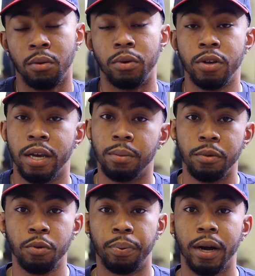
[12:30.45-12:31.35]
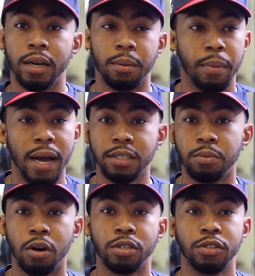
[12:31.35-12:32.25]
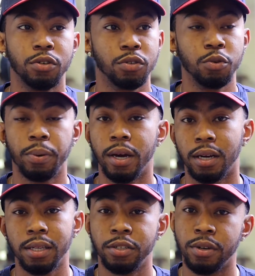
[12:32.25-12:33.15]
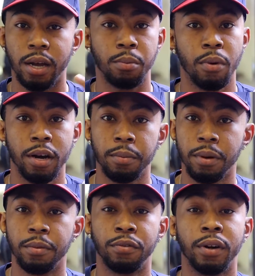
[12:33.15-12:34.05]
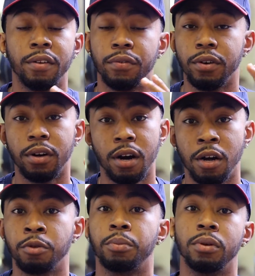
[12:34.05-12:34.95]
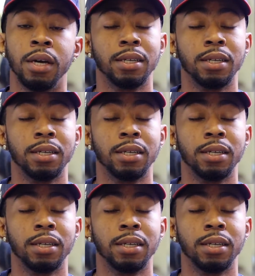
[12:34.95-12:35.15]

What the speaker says: When you get a new pair of basketball shoes, a new pair of cleats, you got to break them in before they feel comfortable.